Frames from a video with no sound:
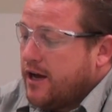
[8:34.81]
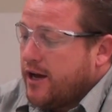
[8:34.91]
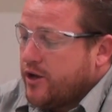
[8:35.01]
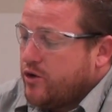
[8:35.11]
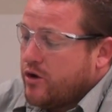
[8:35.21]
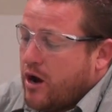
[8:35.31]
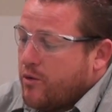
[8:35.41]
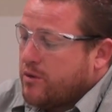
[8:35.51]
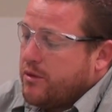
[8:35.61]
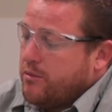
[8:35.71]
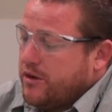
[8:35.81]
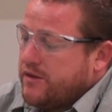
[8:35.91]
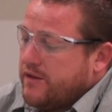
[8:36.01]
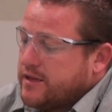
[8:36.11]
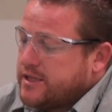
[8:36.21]
You do not want to be
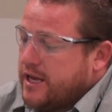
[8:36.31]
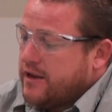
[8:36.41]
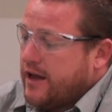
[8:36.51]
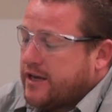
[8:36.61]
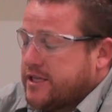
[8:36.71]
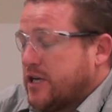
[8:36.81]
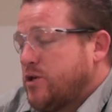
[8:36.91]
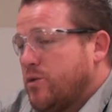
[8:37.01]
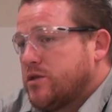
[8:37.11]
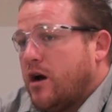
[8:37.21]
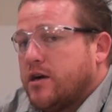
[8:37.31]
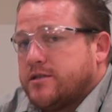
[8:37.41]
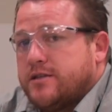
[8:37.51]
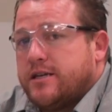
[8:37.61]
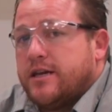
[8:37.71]
breathing this in. That is actually what's
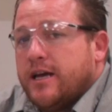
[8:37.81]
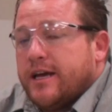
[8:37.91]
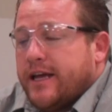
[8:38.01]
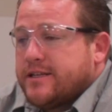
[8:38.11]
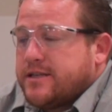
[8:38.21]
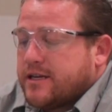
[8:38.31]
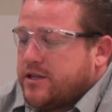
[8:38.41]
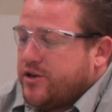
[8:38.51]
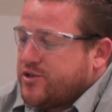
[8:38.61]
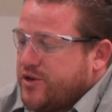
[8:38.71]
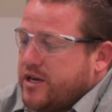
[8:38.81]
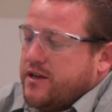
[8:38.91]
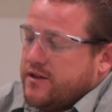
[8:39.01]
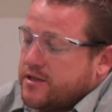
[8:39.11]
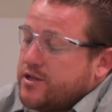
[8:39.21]
causing the insects that you're treating
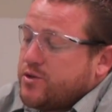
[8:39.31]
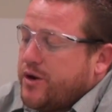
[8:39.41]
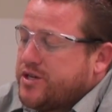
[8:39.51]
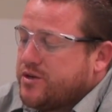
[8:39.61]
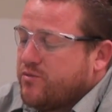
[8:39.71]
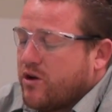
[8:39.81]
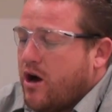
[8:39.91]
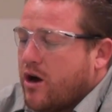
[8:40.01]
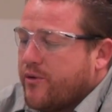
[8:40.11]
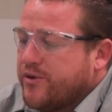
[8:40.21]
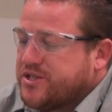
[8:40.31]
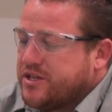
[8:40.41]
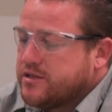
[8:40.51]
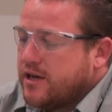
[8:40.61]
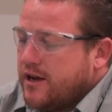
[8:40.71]
in this situation,
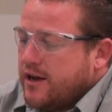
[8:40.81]
cockroaches,